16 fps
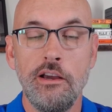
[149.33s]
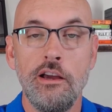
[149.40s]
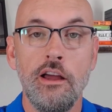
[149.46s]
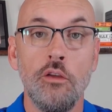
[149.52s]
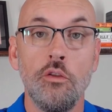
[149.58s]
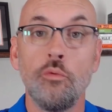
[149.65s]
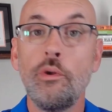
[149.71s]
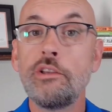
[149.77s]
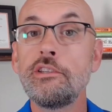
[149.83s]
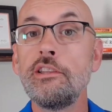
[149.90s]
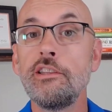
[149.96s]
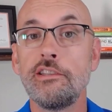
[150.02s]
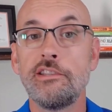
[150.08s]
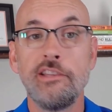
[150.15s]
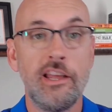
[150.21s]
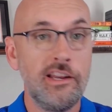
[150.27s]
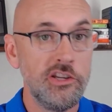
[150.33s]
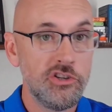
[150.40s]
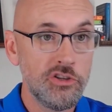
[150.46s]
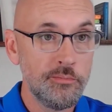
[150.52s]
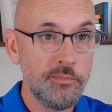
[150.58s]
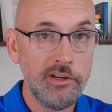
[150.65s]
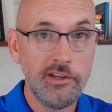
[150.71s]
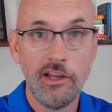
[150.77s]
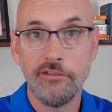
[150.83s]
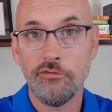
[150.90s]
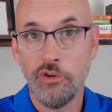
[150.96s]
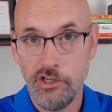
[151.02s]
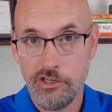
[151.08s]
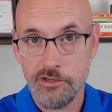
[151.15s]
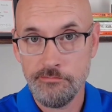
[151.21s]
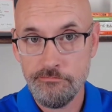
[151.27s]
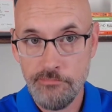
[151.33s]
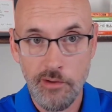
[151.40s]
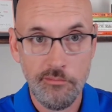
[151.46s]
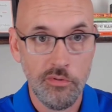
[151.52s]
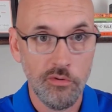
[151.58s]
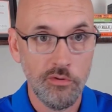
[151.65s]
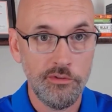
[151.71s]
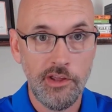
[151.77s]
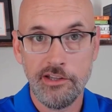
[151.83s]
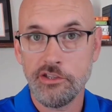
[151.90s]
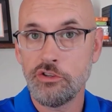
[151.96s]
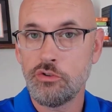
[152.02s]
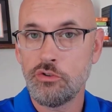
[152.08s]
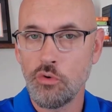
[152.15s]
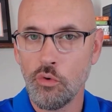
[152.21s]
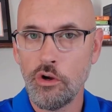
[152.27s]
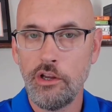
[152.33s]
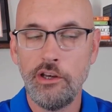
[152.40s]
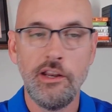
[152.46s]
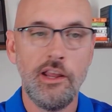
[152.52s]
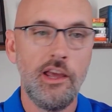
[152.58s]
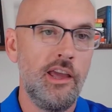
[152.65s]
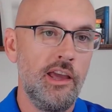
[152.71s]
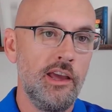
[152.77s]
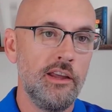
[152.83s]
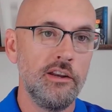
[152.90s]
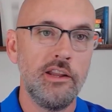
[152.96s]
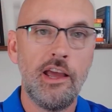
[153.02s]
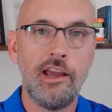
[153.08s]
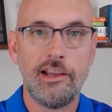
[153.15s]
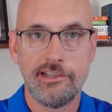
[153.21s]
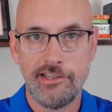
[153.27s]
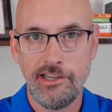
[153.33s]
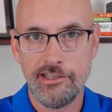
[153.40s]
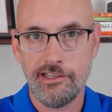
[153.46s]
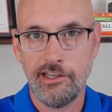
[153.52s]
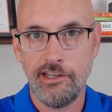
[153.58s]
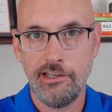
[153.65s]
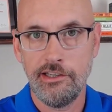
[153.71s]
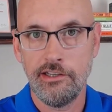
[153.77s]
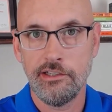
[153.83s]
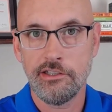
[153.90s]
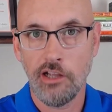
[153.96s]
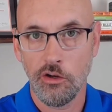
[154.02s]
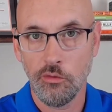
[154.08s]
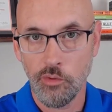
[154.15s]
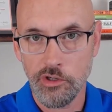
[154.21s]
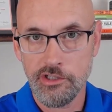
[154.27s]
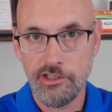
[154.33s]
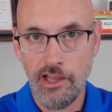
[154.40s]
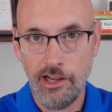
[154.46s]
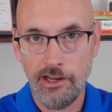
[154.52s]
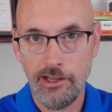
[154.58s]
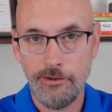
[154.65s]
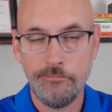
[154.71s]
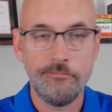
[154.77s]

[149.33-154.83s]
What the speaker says: Now, the rest of the settings should be done for each member that's storing and accessing SOLIDWORKS data.